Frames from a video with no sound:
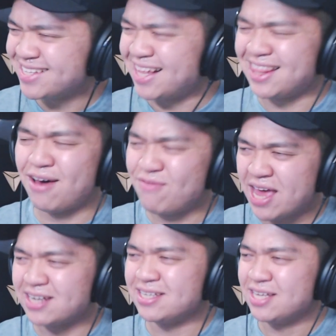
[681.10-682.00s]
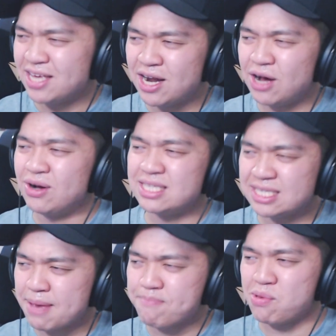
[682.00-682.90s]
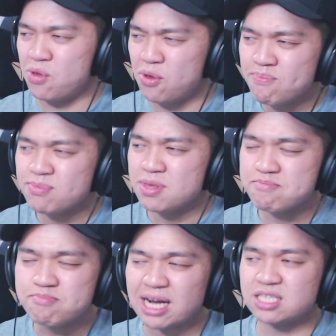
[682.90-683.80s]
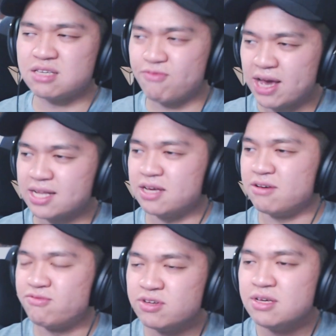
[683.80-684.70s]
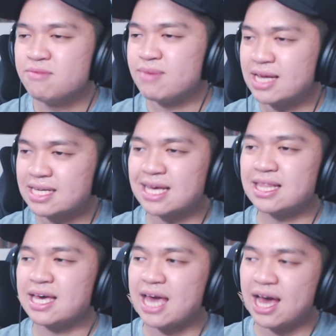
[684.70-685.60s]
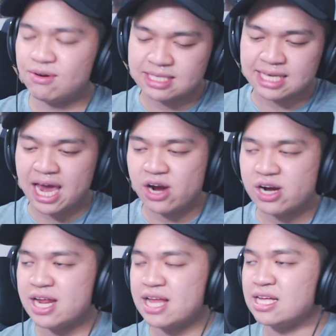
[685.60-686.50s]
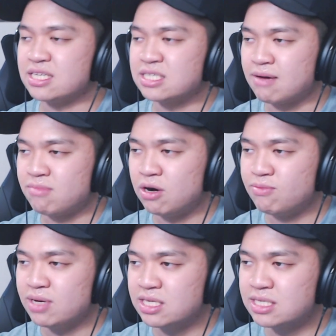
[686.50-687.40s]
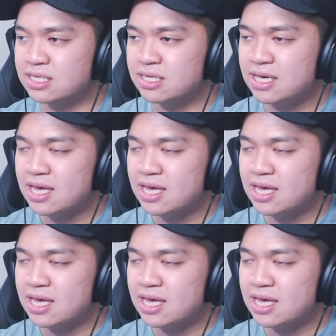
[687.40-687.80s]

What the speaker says: I love it. You know, it's simple, but it's effective. Because I like how it's carried in some moments.